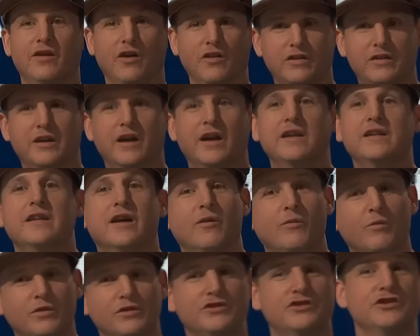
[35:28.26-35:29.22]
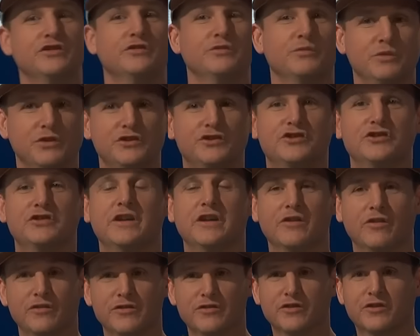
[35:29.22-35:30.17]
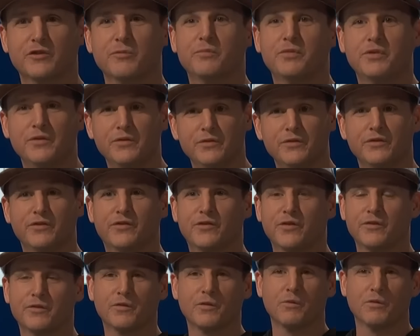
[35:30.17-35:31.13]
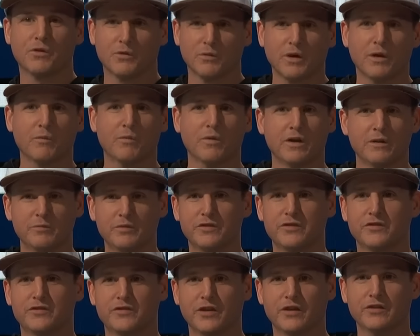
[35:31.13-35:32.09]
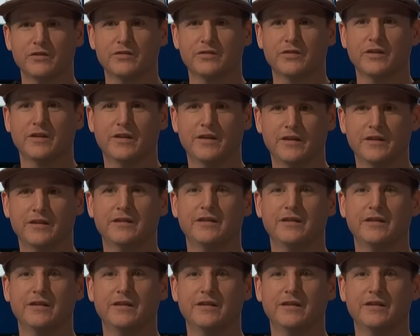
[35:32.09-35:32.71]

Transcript: Okay, now would you would you get on your computer and surf the World Wide Web with your toes? With my toes,